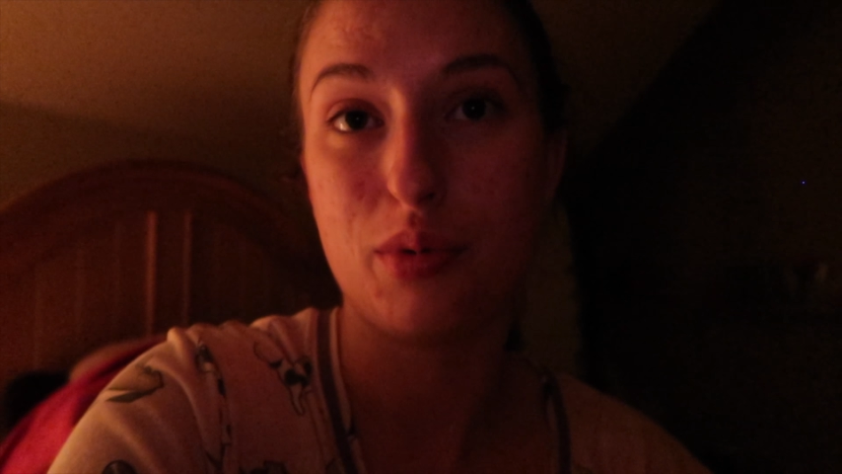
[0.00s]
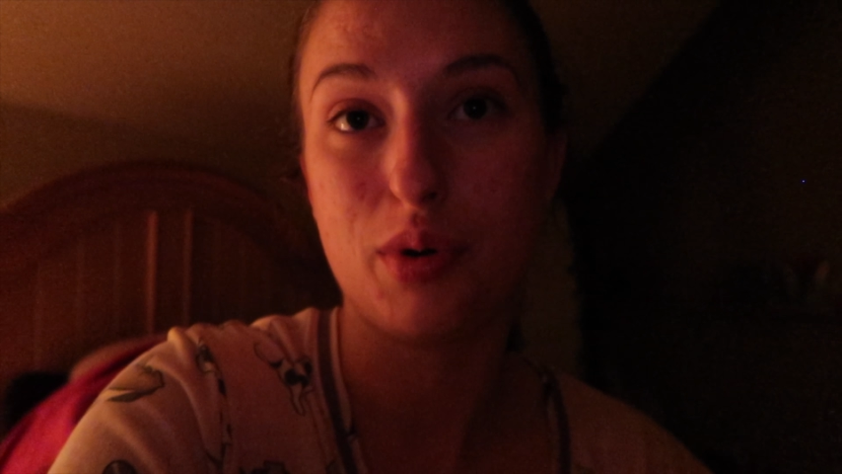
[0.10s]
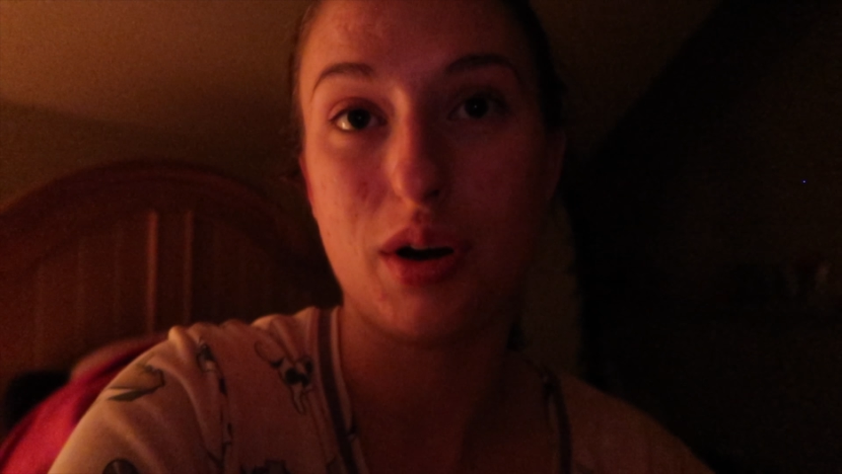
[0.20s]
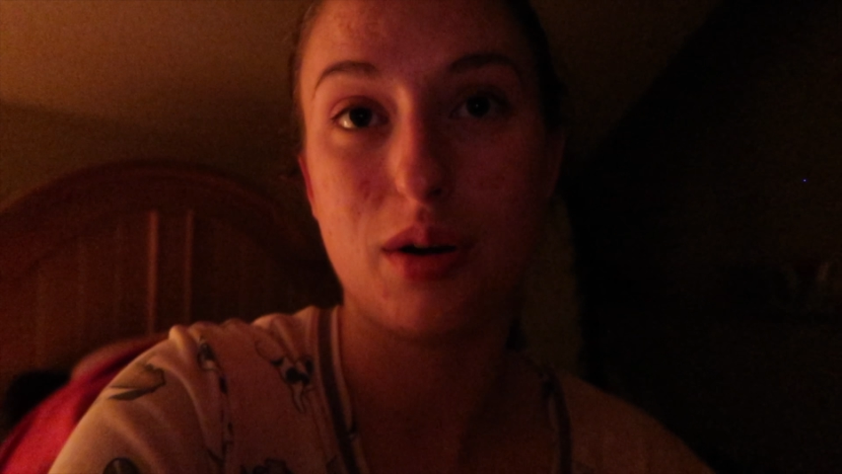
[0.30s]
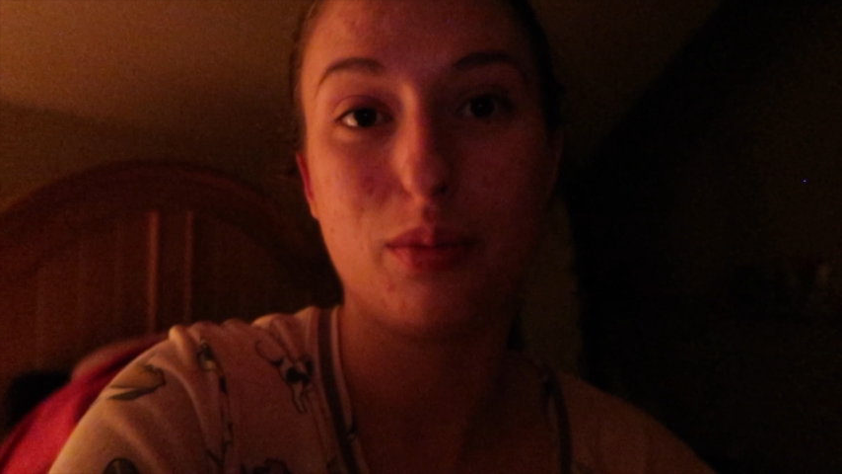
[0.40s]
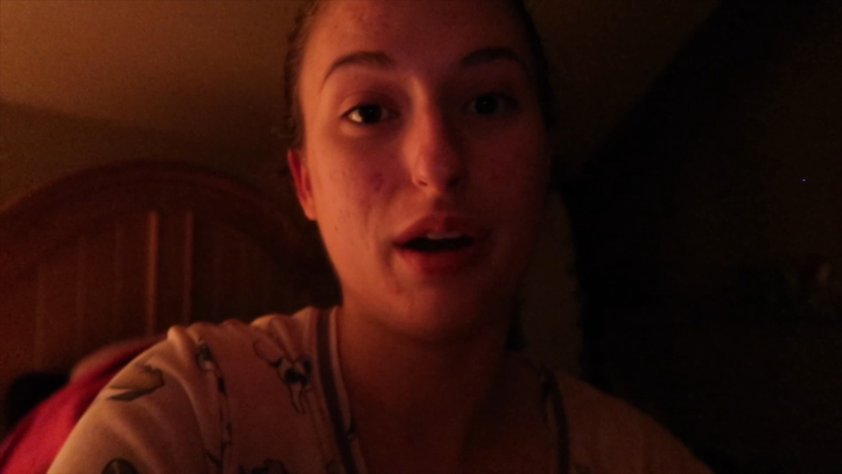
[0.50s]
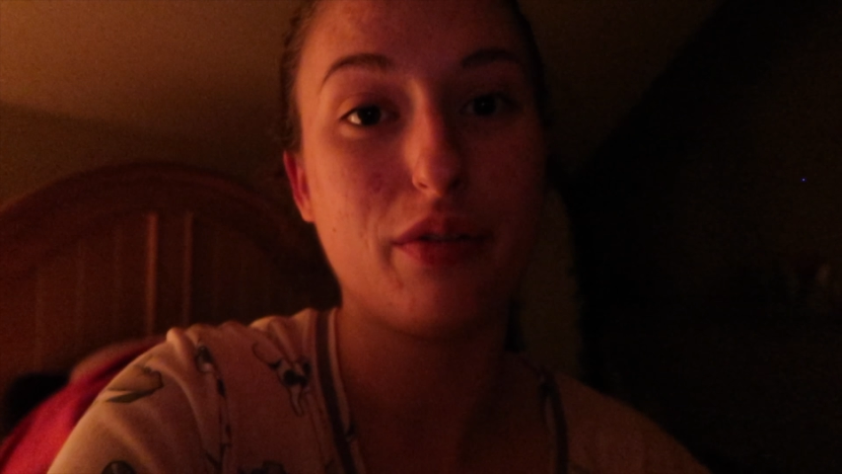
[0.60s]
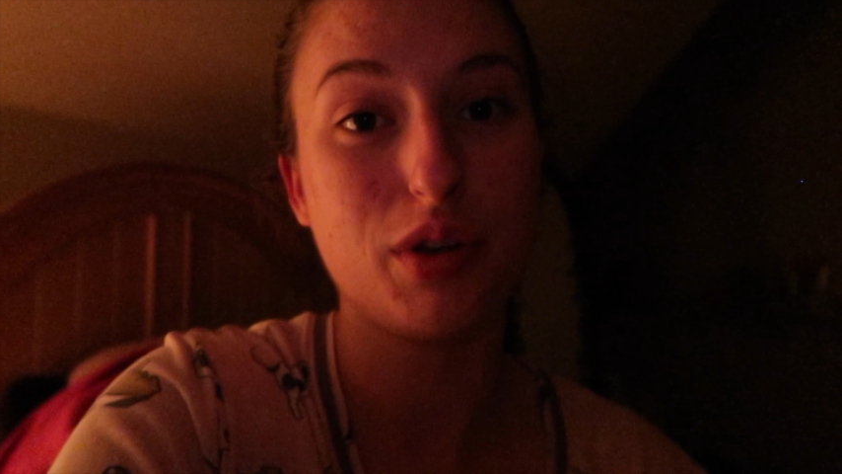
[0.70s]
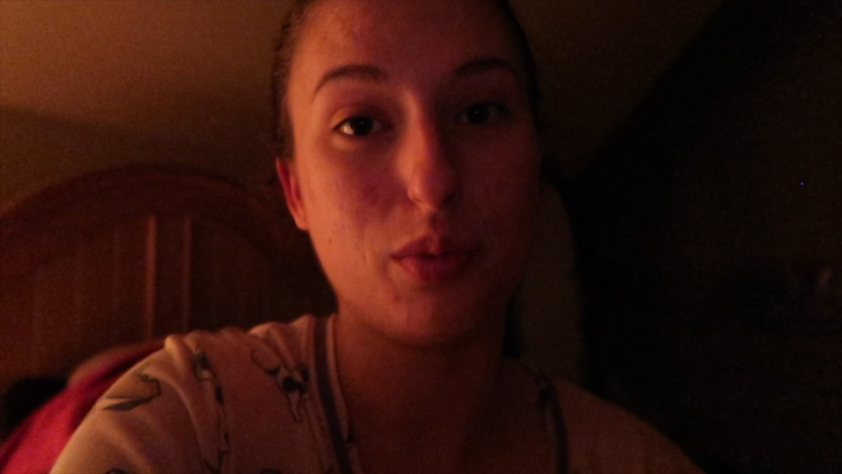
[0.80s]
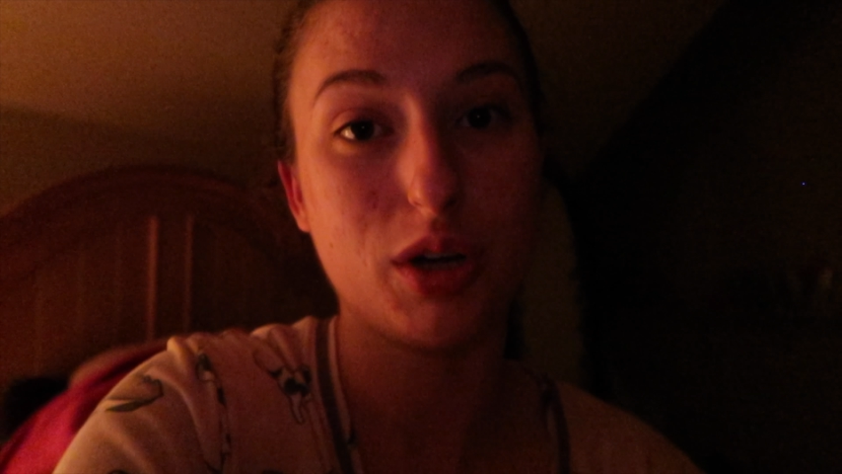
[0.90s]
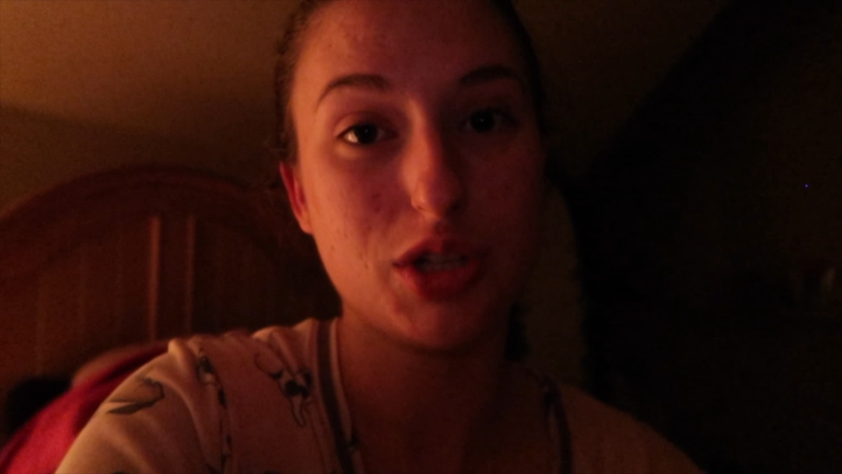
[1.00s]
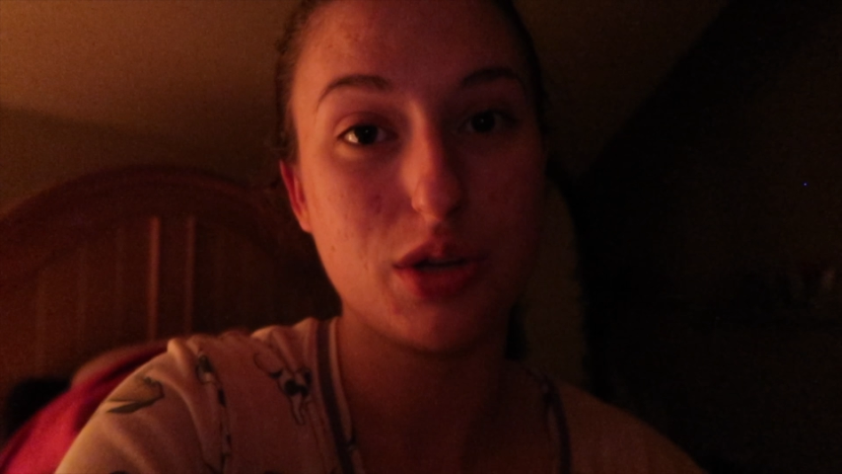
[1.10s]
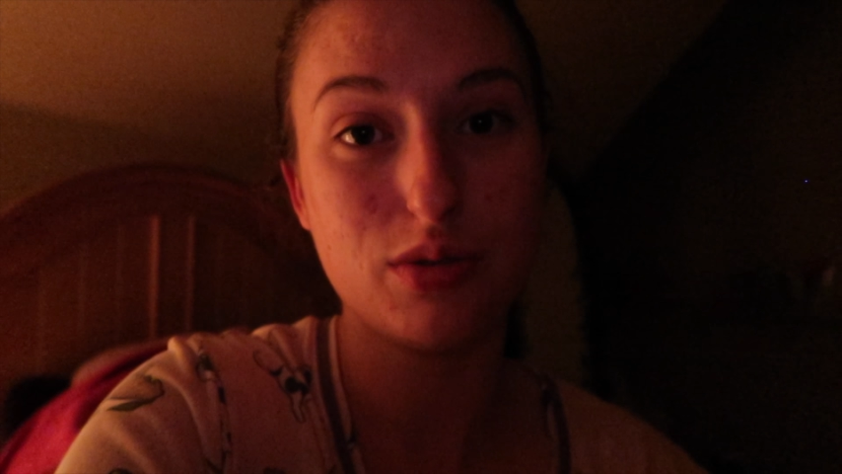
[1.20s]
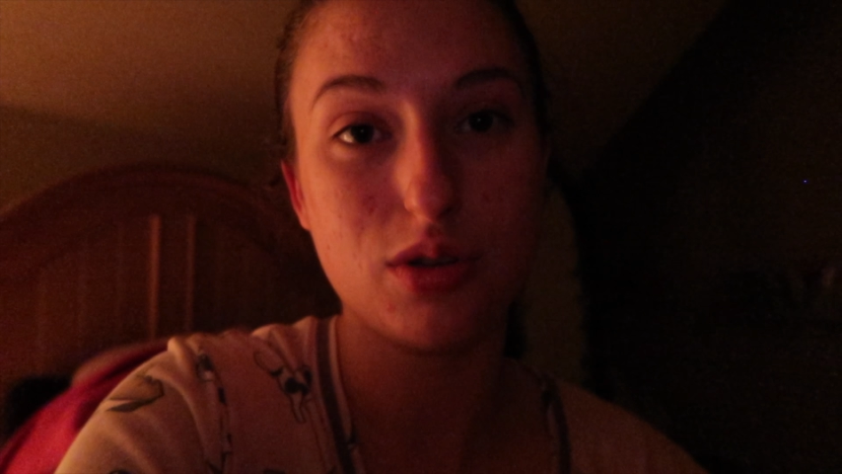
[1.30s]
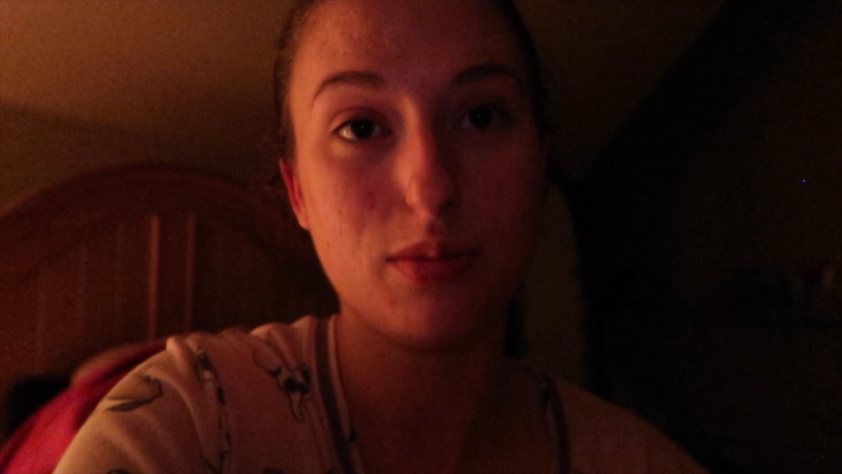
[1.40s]
or whatever you watch
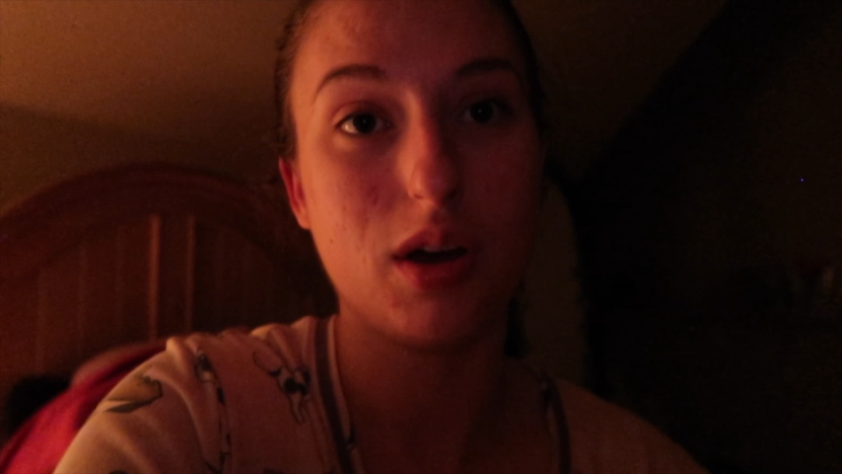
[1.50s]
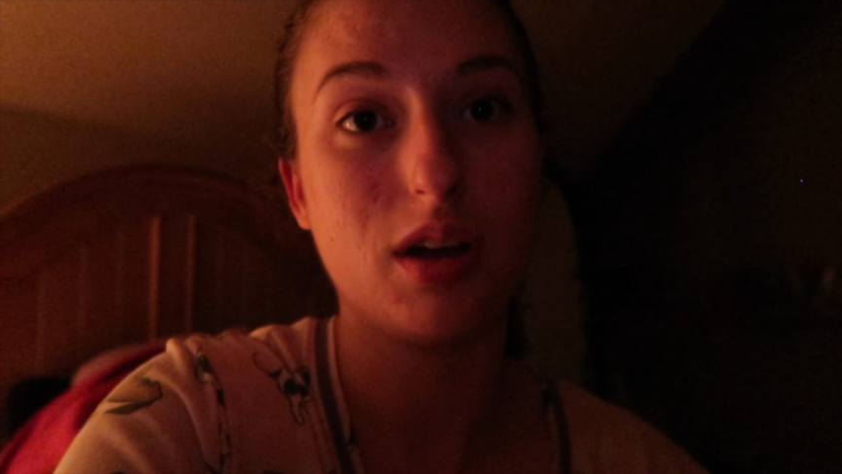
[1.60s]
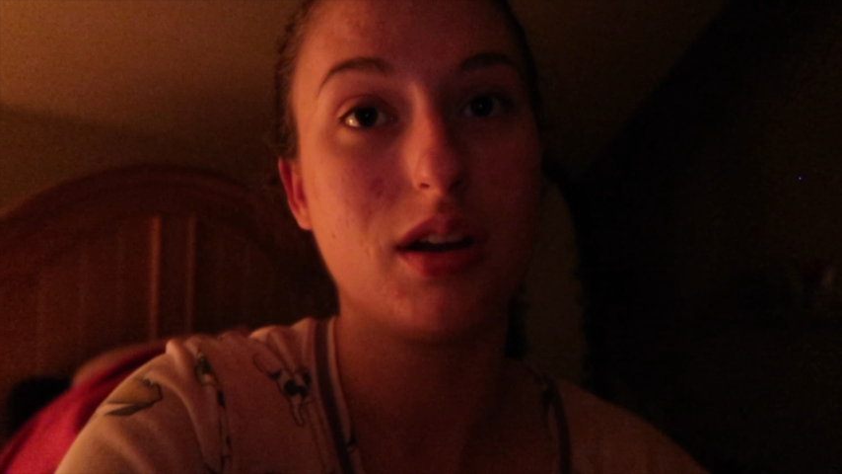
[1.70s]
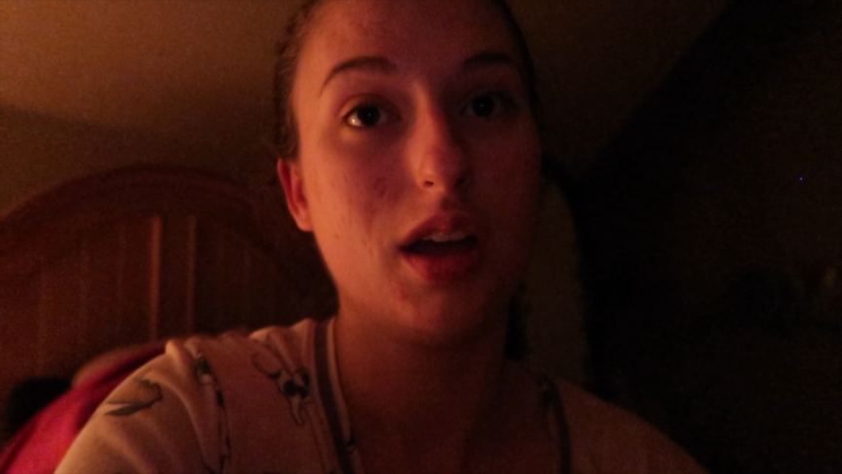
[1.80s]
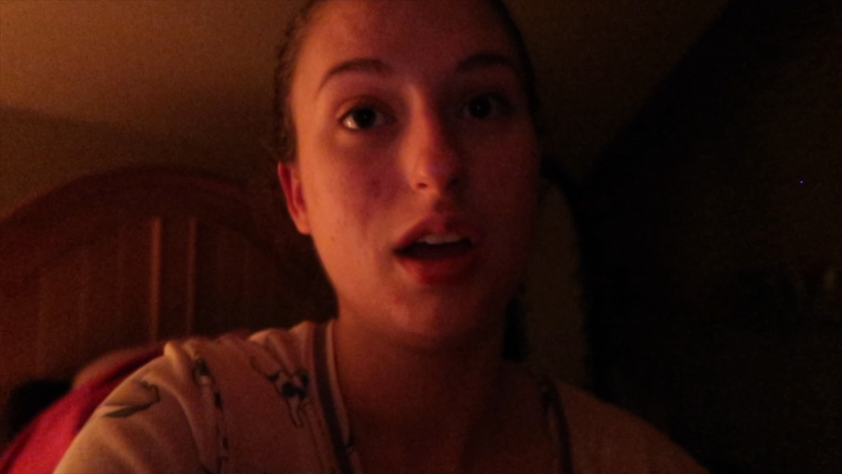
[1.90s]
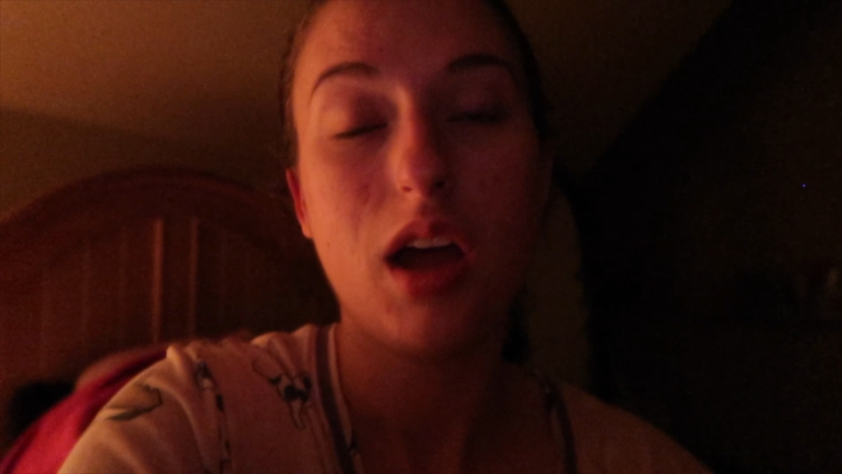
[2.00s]
YouTube on